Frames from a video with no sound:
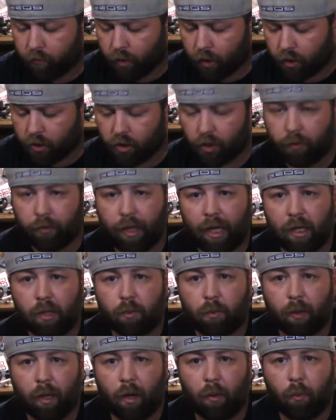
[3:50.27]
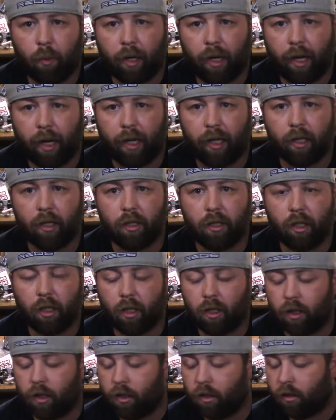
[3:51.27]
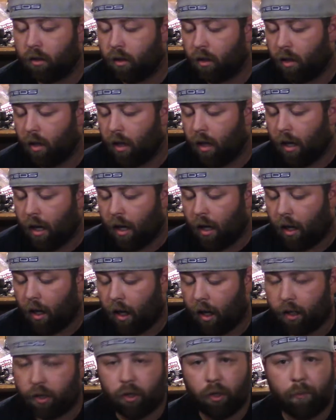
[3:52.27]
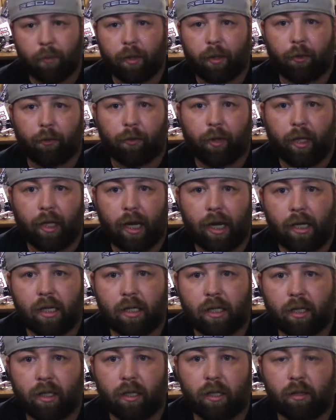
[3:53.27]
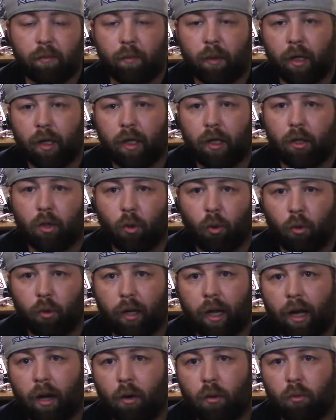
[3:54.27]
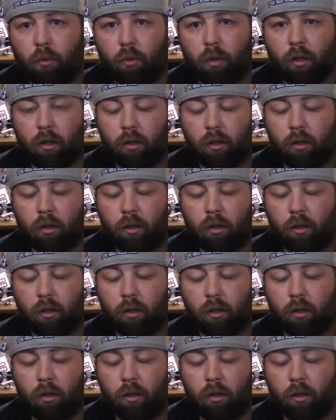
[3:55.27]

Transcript: So that's what I went ahead and done. It took me 3 days to get this buggy tore down.